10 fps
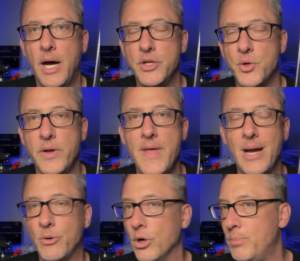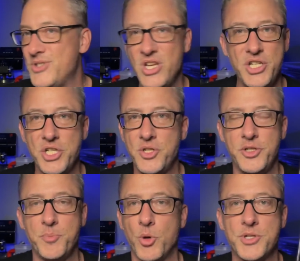Join that group. CGC
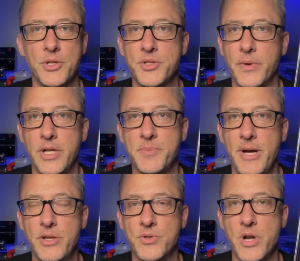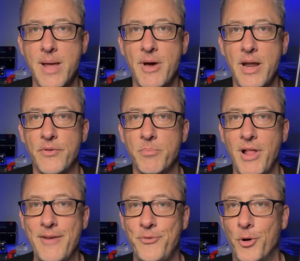Sports Illustrated is my username on every
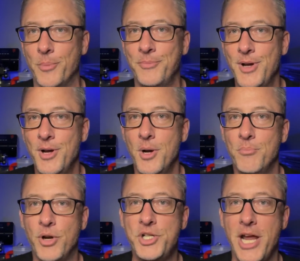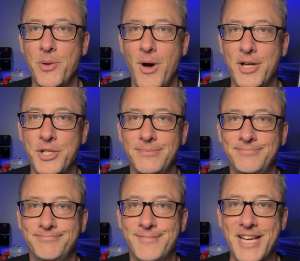platform. Appreciate you watching.
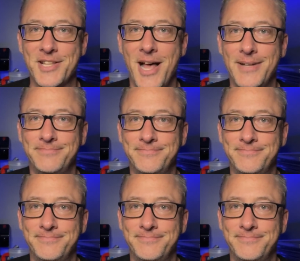Thanks a lot.